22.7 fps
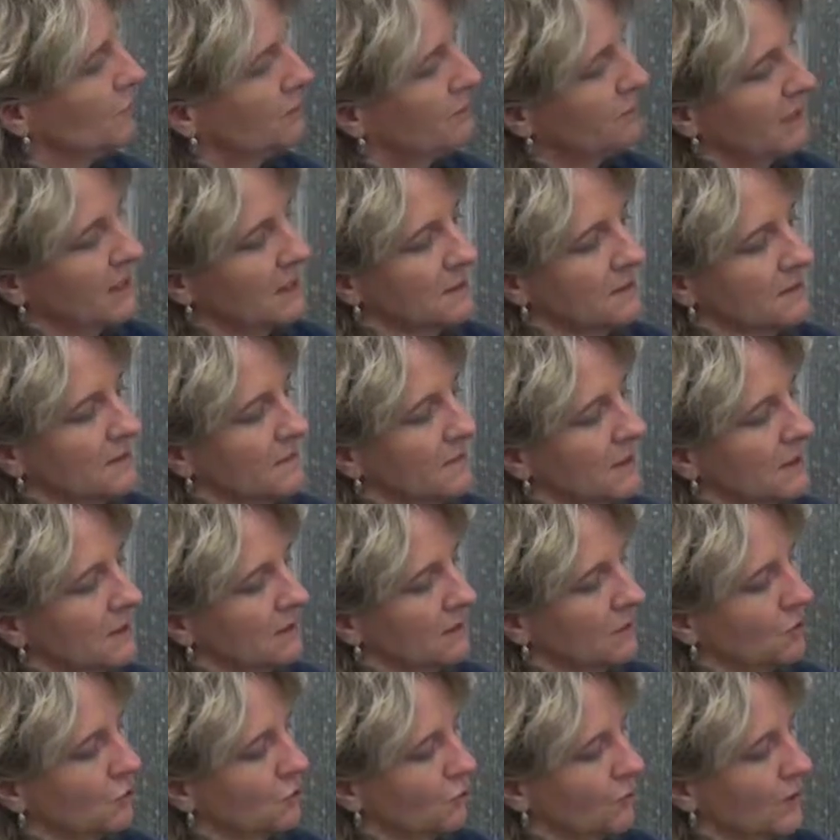because of
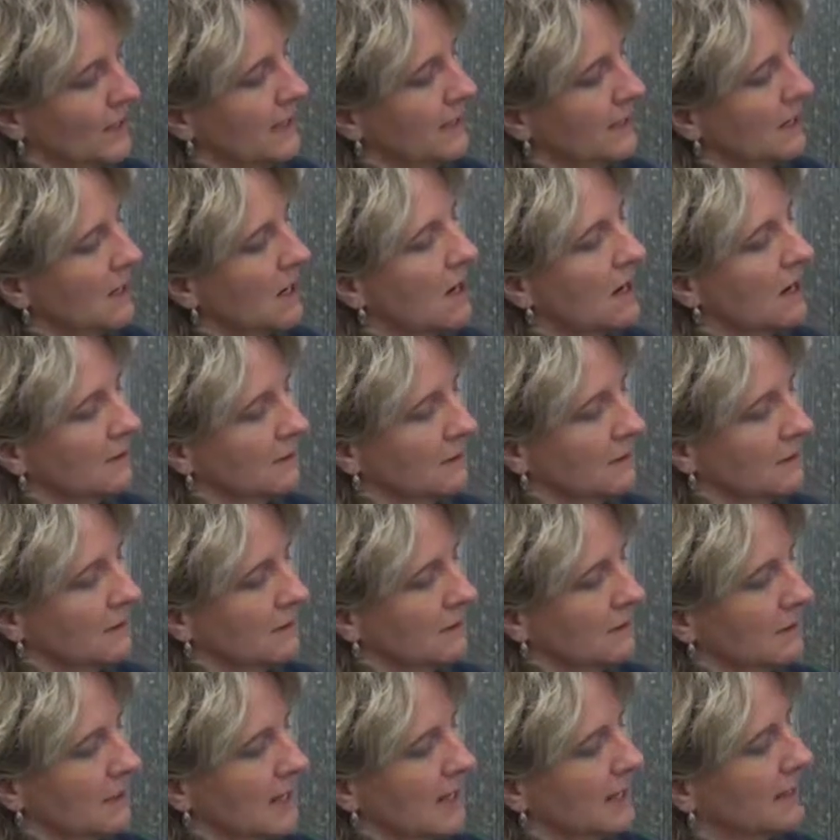the green
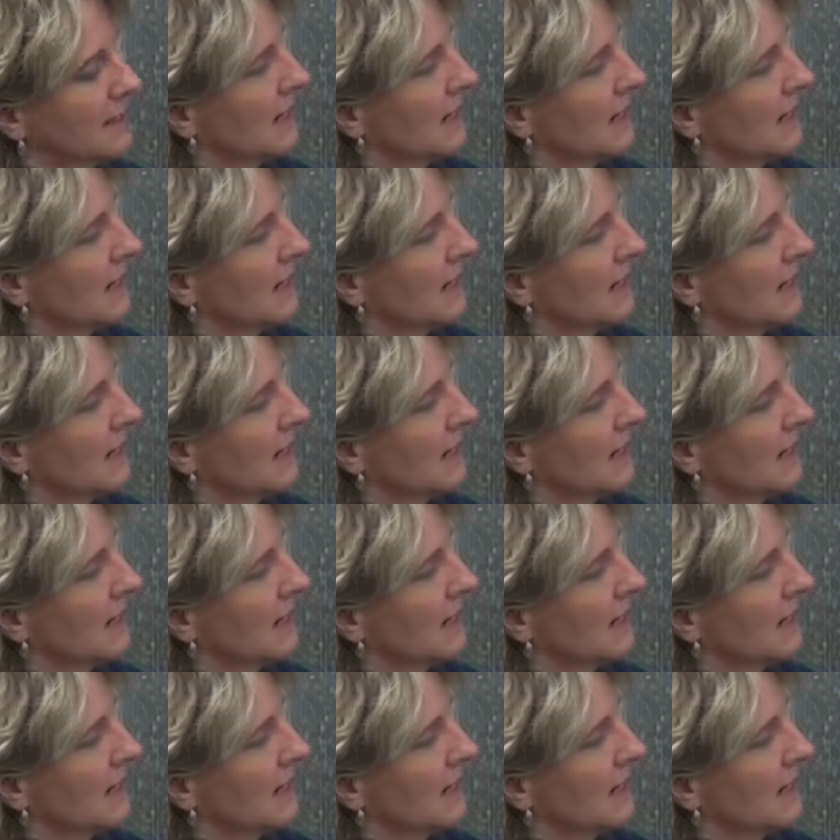color that